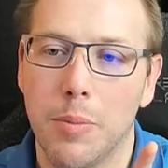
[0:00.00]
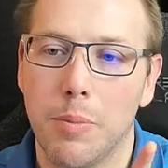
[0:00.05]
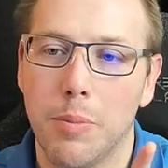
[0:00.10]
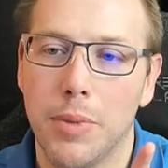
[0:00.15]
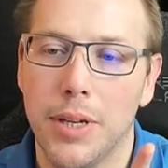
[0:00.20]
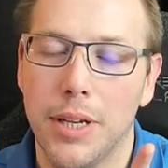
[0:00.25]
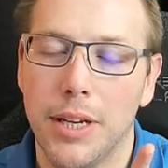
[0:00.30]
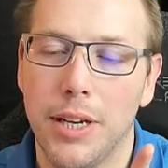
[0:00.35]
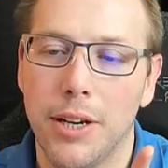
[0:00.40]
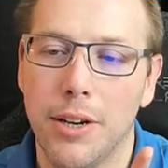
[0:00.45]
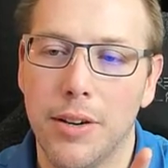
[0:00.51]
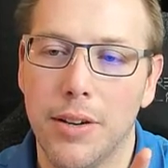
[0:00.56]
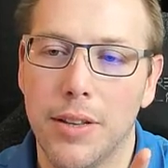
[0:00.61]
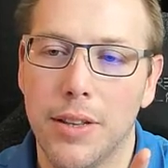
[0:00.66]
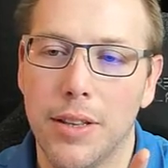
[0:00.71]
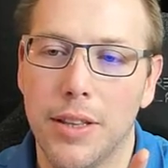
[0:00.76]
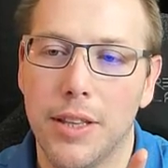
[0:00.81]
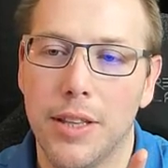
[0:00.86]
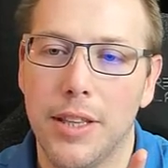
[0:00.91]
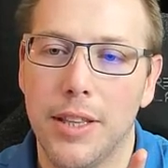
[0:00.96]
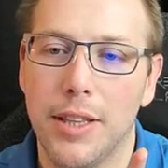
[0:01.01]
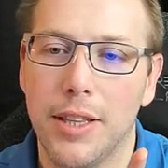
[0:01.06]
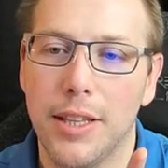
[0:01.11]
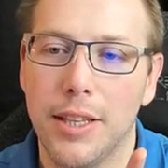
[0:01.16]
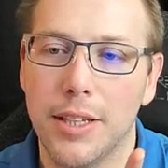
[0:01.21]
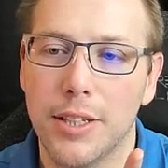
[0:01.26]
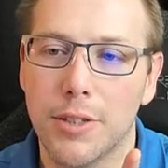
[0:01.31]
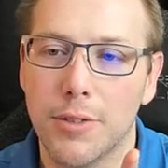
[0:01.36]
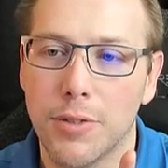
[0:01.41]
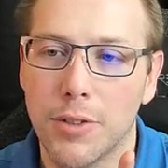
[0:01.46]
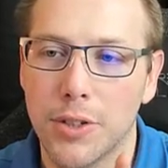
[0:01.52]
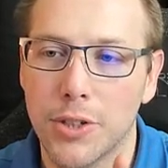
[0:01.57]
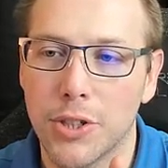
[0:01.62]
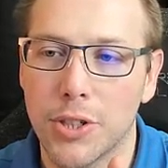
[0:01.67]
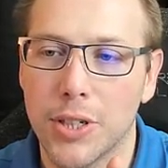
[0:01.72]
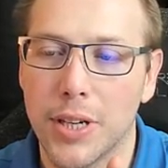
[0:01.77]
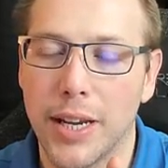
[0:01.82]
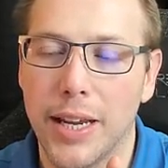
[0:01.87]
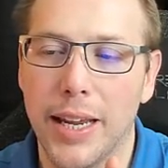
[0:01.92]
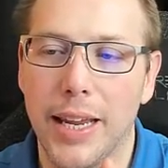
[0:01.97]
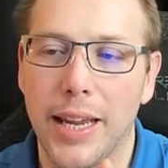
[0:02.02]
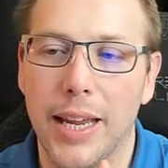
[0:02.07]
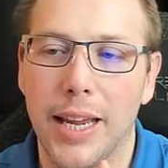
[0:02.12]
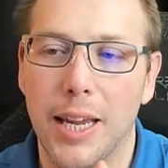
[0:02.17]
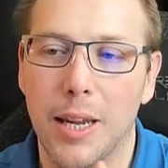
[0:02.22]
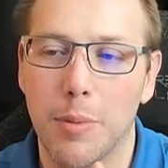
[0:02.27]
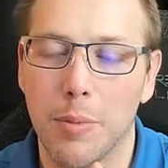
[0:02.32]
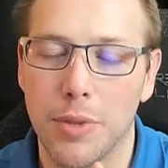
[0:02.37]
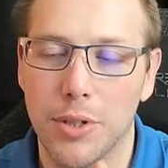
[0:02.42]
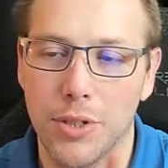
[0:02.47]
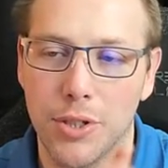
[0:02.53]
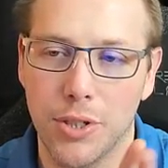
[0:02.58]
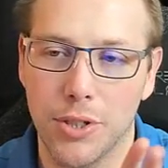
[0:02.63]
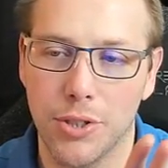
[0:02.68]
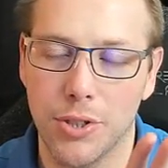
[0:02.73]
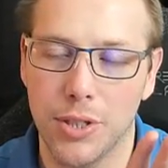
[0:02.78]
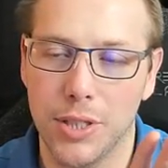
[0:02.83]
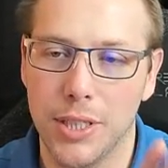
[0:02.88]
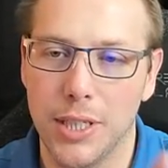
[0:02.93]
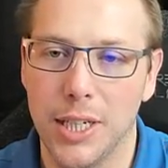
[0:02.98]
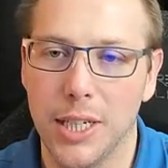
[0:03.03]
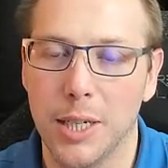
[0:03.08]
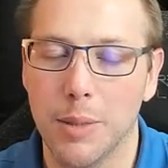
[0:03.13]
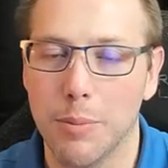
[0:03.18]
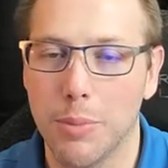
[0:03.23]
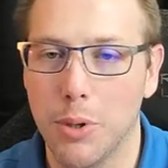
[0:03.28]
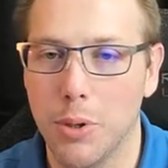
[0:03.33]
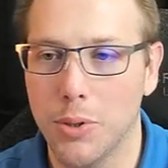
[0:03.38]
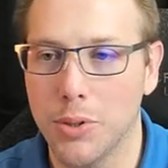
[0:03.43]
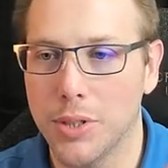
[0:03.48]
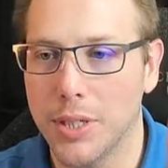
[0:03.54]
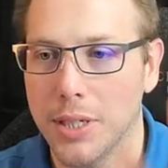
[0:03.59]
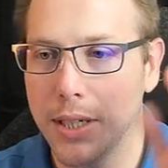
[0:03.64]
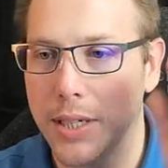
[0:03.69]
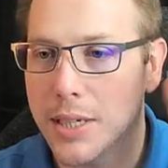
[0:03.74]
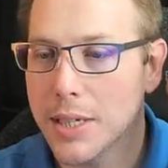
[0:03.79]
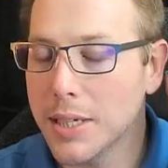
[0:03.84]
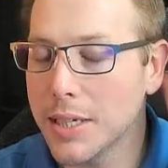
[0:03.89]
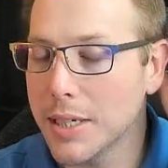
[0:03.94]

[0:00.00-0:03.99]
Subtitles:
but here in this function, I am essentially decomposing